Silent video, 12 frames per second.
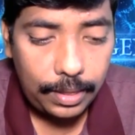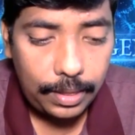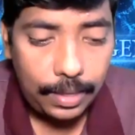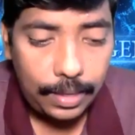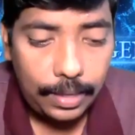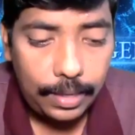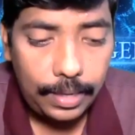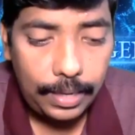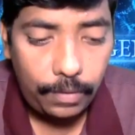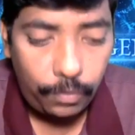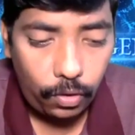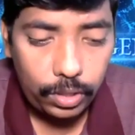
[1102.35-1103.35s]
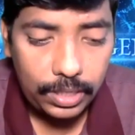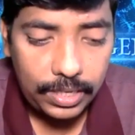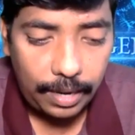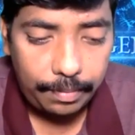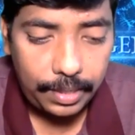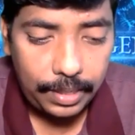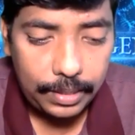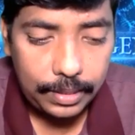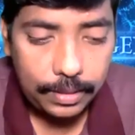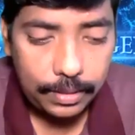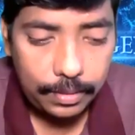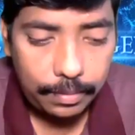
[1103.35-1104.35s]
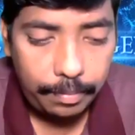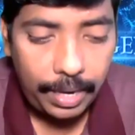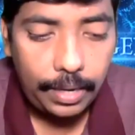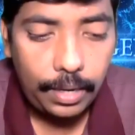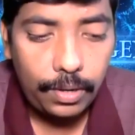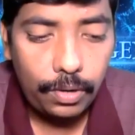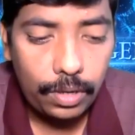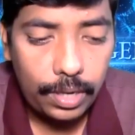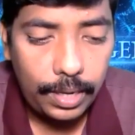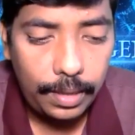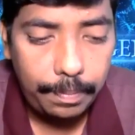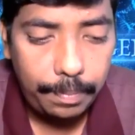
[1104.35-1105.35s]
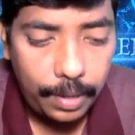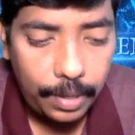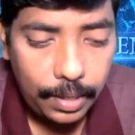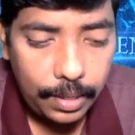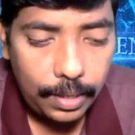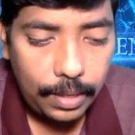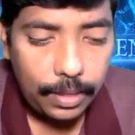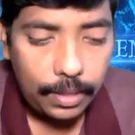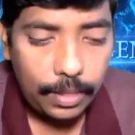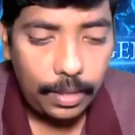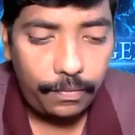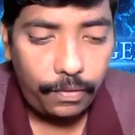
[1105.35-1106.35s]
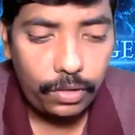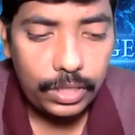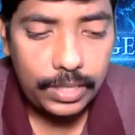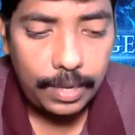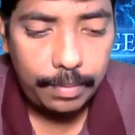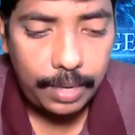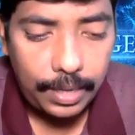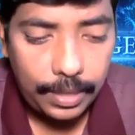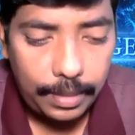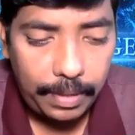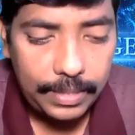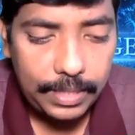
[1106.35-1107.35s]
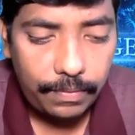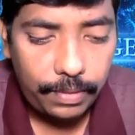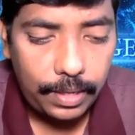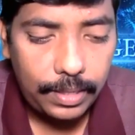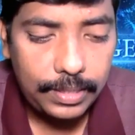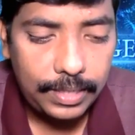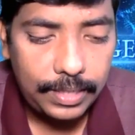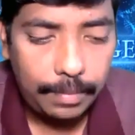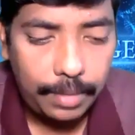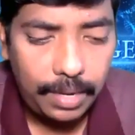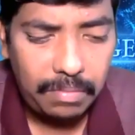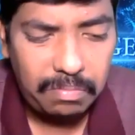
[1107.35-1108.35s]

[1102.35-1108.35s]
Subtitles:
Third and fourth chapters. Better you keep the fourth chapter in the place of third chapter,